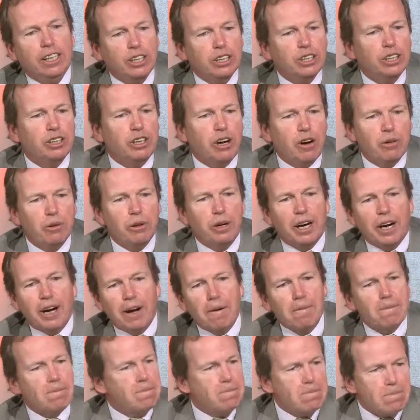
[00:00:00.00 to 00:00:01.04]

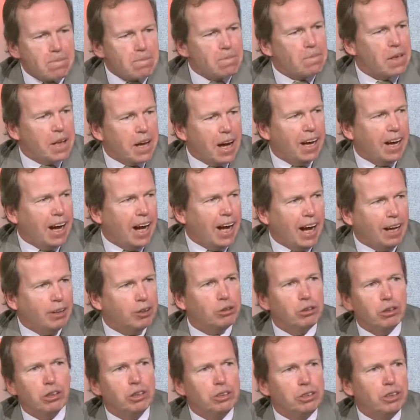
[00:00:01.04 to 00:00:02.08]
I
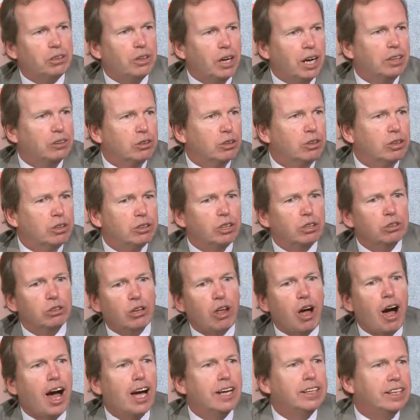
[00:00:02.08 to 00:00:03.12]
learned a
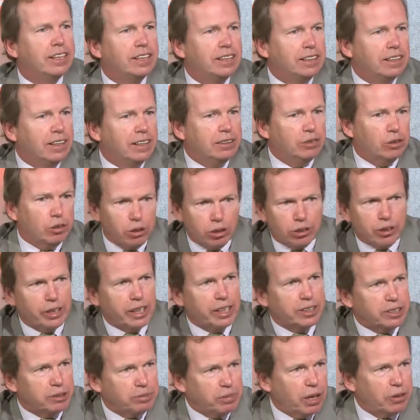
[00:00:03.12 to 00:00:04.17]
lot and learned
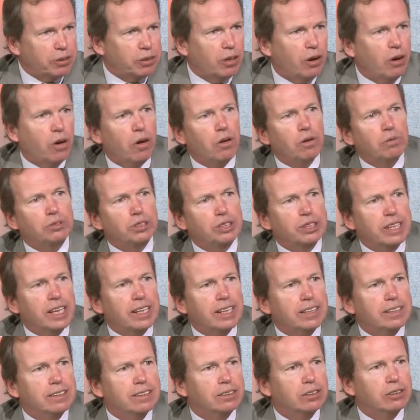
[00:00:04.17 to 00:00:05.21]
things about the
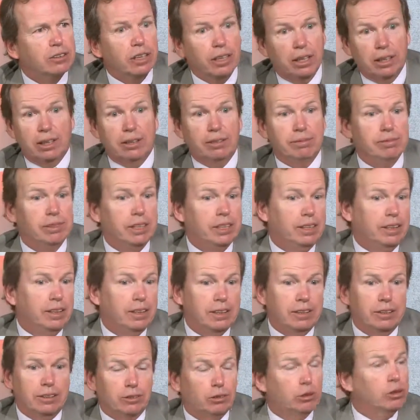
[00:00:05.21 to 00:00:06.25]
homestead.
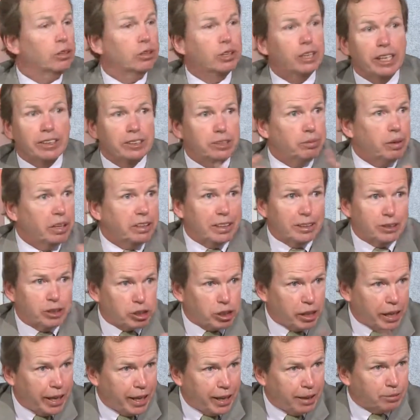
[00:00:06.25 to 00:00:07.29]
Learned things about the
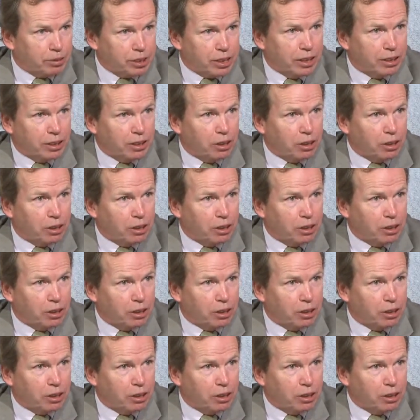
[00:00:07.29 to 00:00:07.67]
scams that are